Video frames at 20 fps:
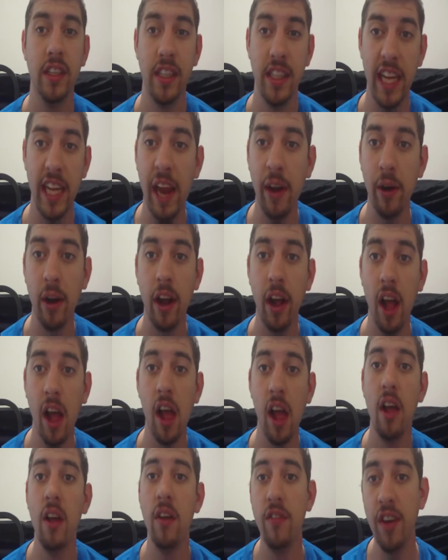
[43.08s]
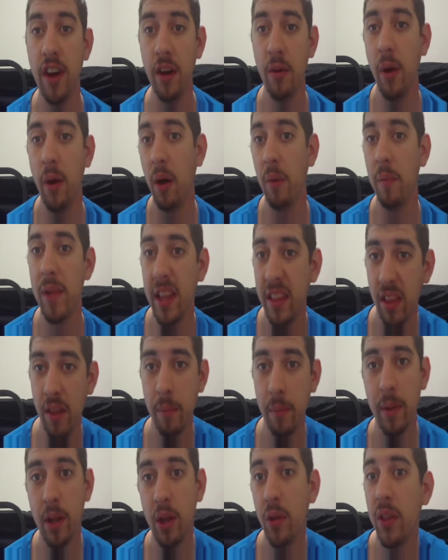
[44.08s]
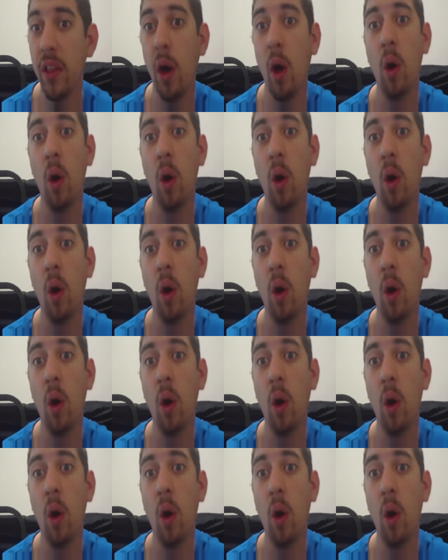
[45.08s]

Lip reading: Sierra, very well, built